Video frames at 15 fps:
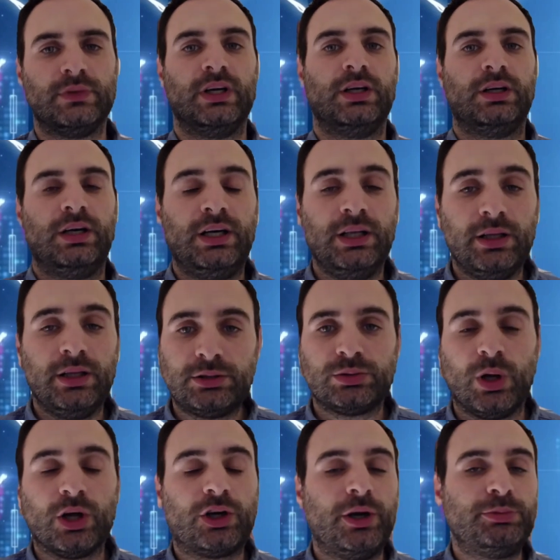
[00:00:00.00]
Hello to
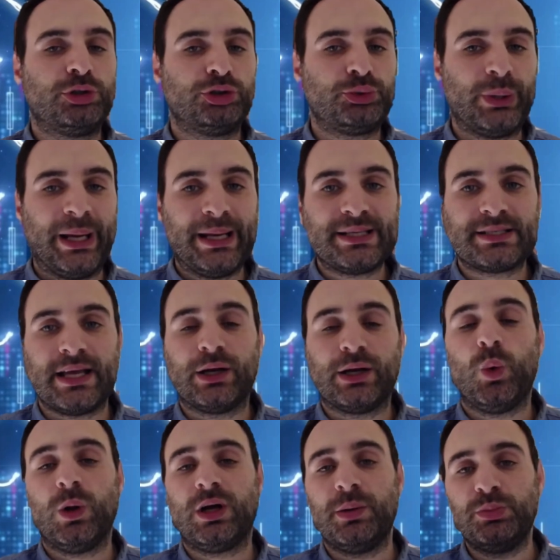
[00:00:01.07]
all crypto traders and
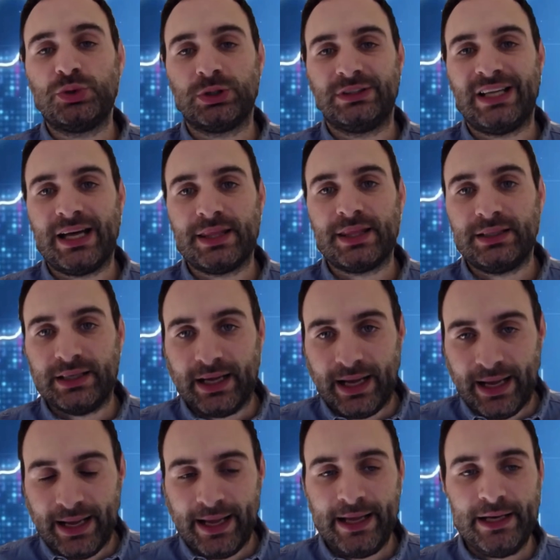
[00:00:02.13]
welcome to another
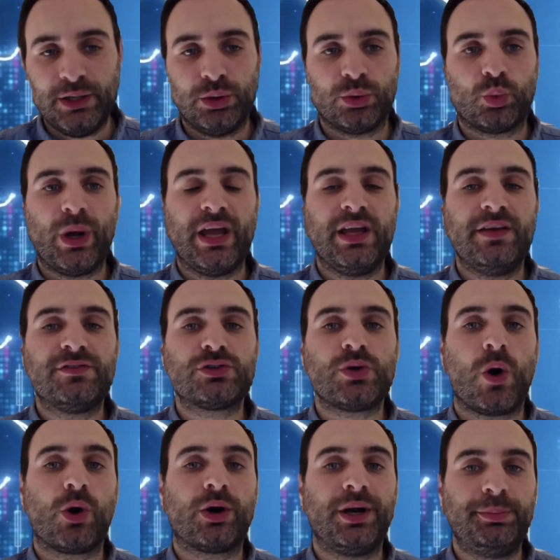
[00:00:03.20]
Elliott Waves
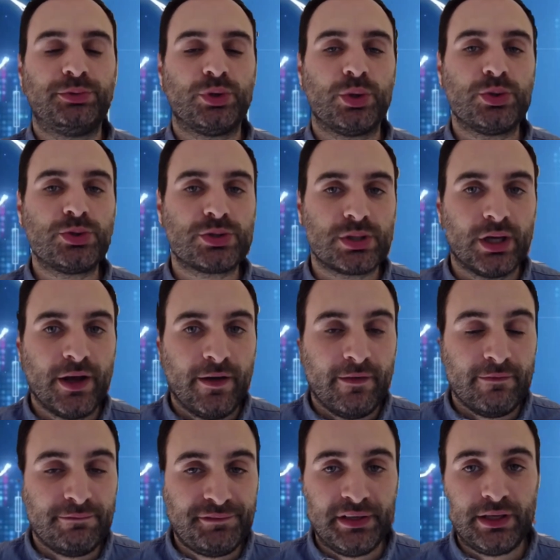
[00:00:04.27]
on Cryptos
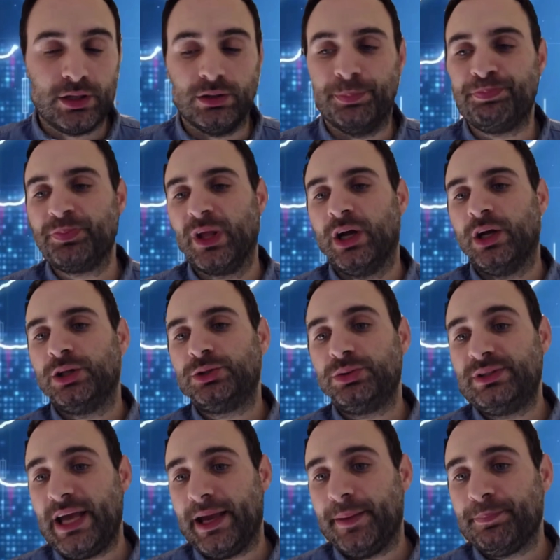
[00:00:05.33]
video.
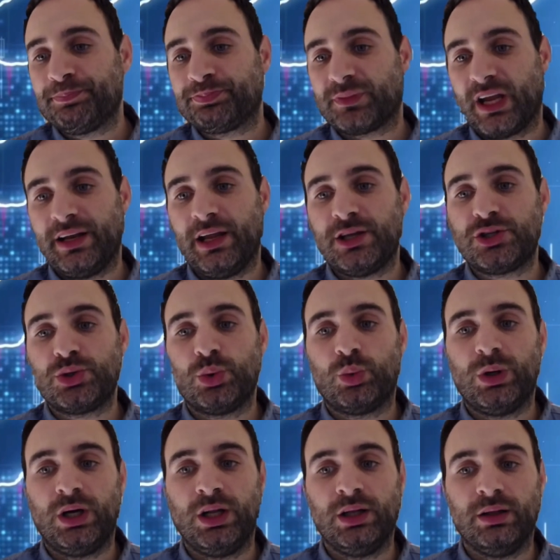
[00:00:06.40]
Today, and as you
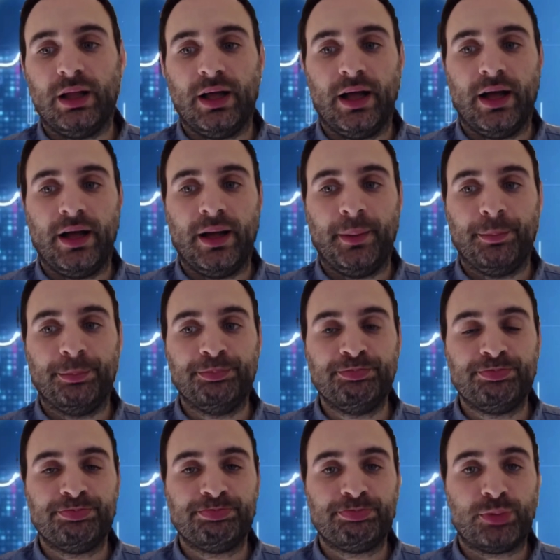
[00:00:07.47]
will
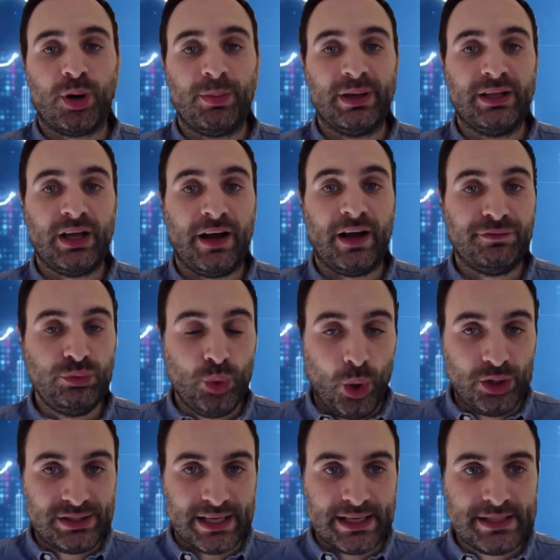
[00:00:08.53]
probably have
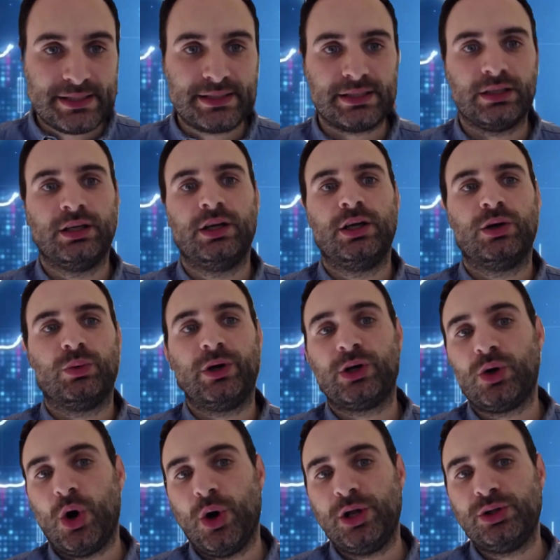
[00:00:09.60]
noticed, we're
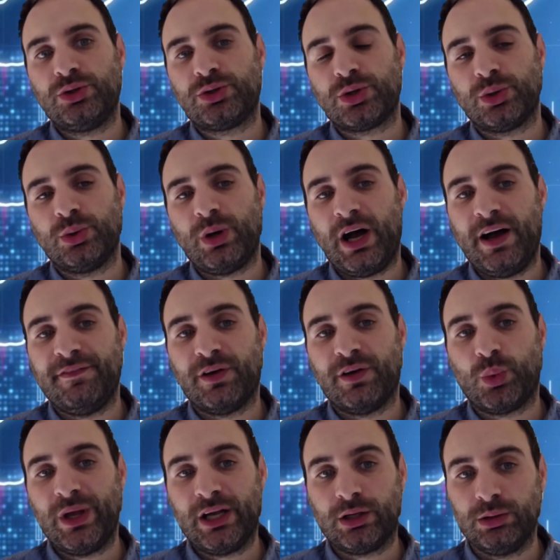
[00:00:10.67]
going to have a
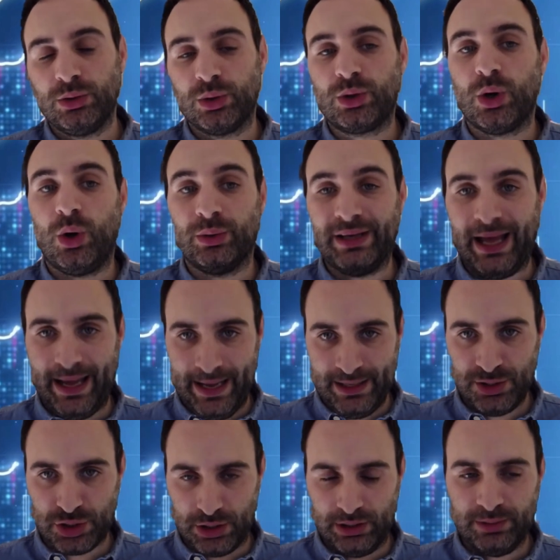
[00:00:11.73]
quick look on
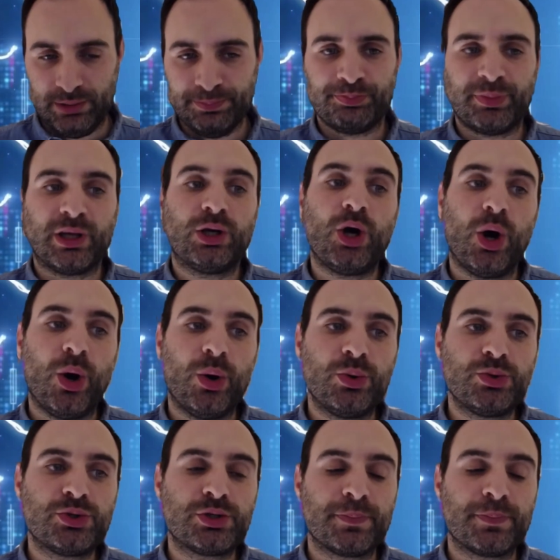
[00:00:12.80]
ENJIN because